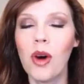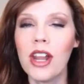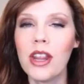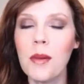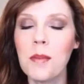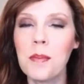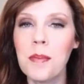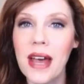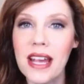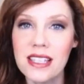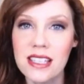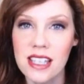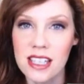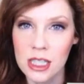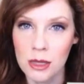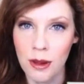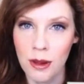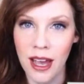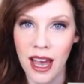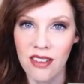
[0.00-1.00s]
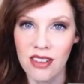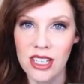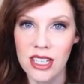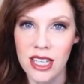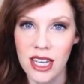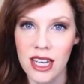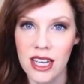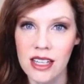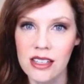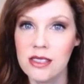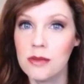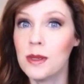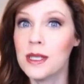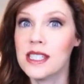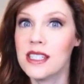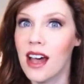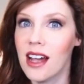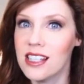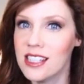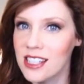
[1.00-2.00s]
to One Minute News. Like and share our
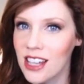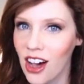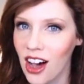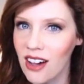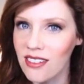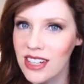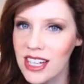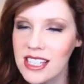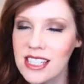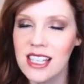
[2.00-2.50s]
videos with everyone you